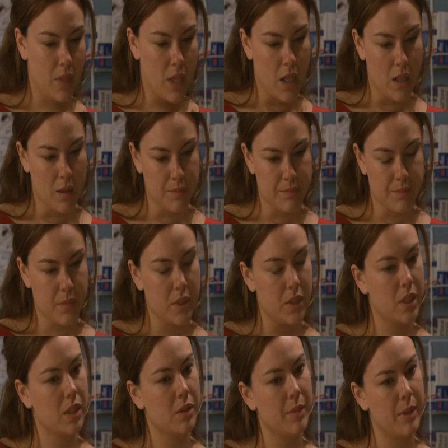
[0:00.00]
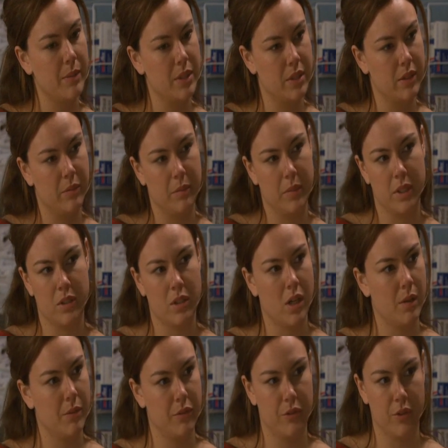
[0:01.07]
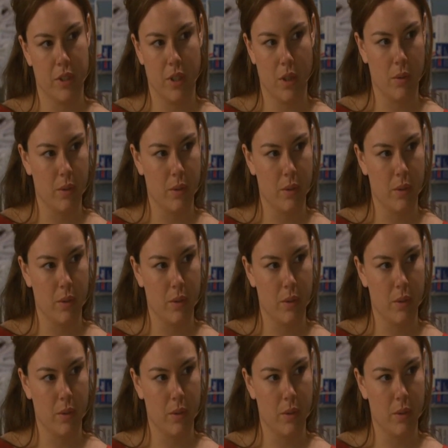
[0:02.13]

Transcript: um, maybe just give him a bit of time before you go